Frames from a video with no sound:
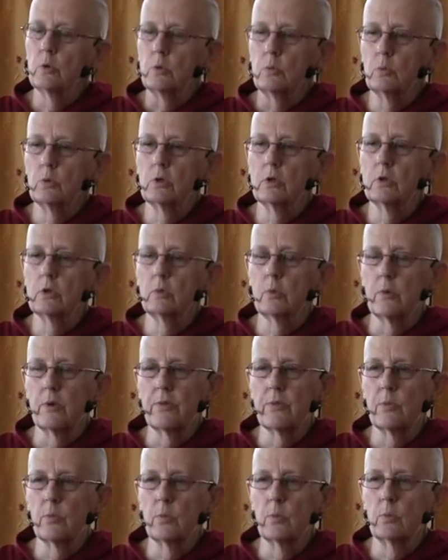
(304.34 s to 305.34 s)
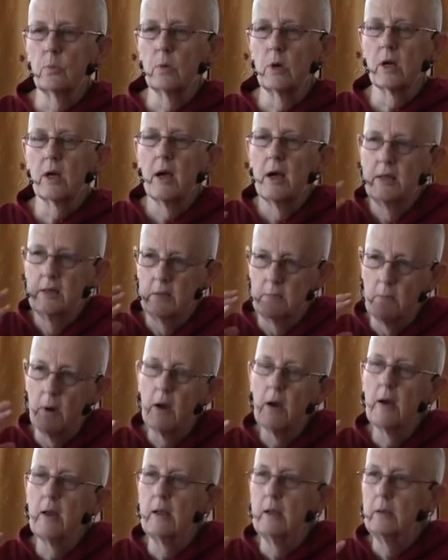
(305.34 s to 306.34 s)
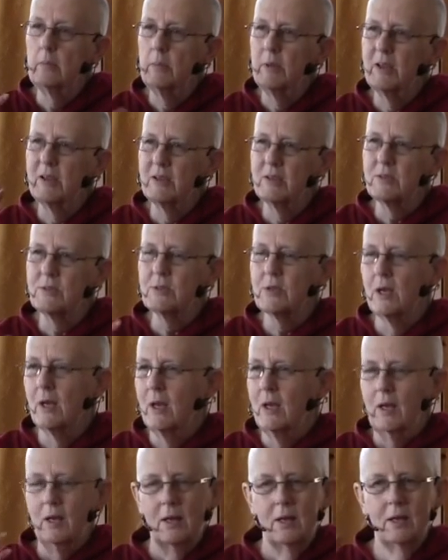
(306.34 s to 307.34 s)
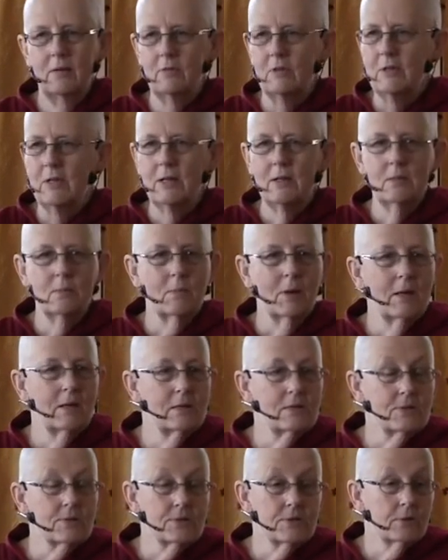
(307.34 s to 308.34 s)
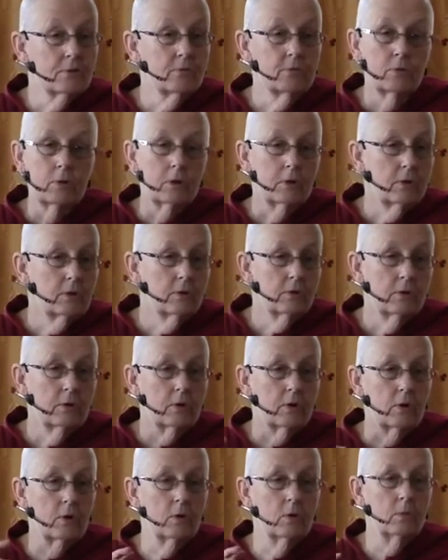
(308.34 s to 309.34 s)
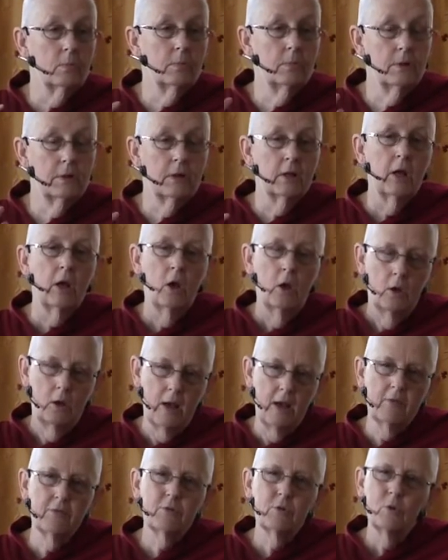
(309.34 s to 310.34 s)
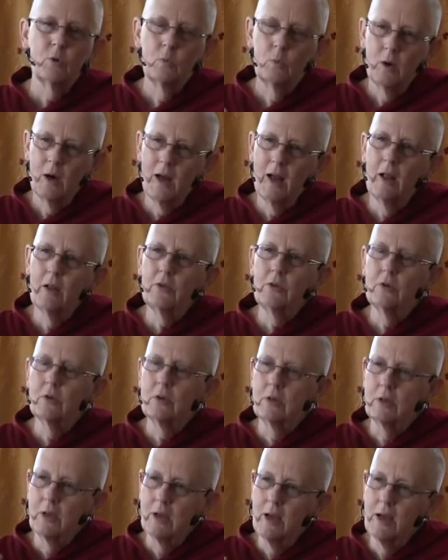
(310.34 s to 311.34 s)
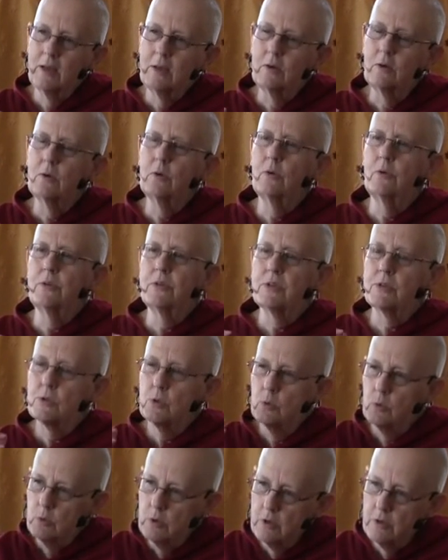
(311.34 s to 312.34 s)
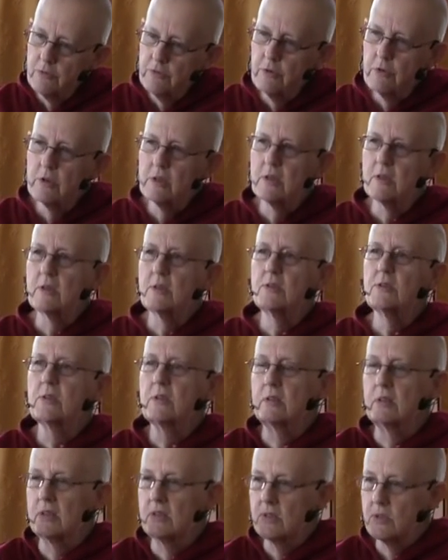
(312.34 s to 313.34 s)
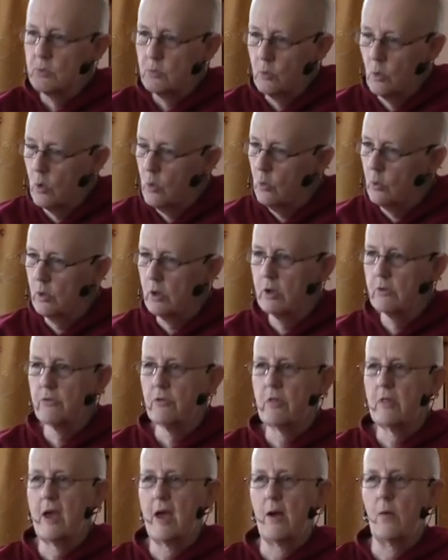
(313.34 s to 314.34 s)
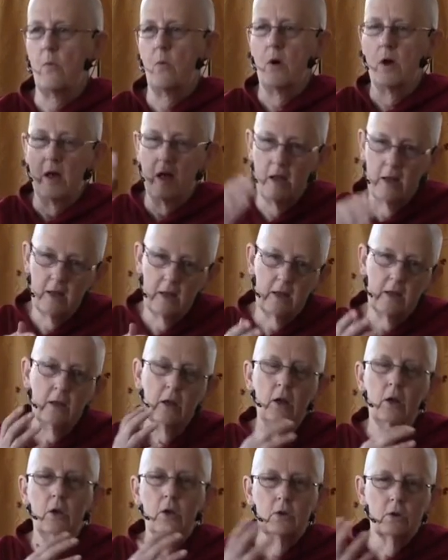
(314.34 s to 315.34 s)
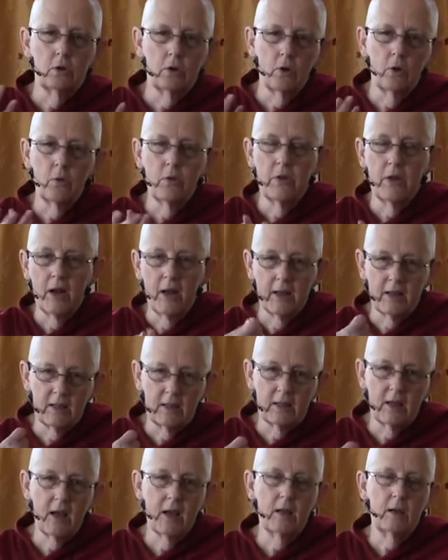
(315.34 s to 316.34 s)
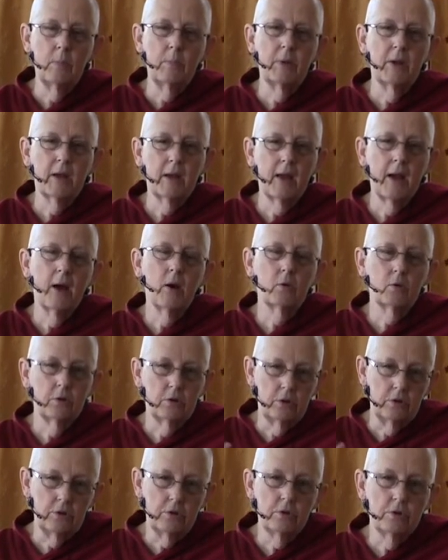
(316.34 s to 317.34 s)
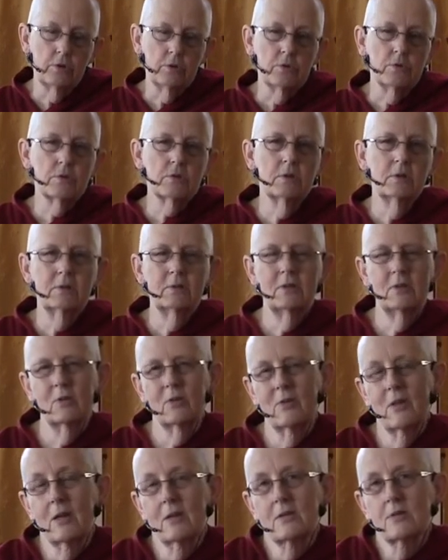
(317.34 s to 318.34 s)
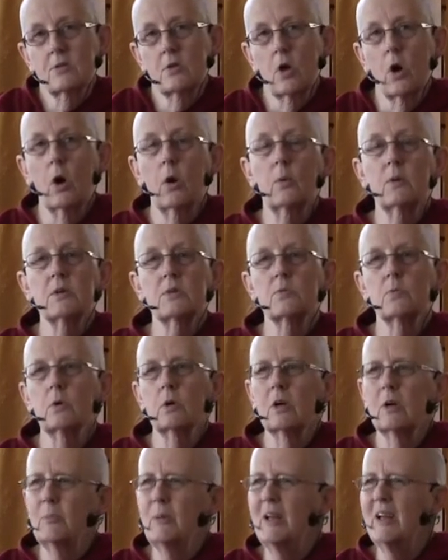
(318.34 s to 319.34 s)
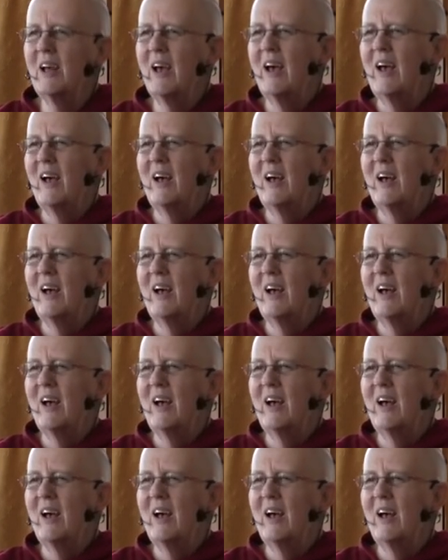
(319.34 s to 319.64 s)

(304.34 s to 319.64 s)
would work with what kind of mind, because every day the mind is different, you know, but after a while you can kind of, oh, this will work for this and this won't work for that one, and, you know, then I can kind of pick out and use. And, you know, that doesn't always work, but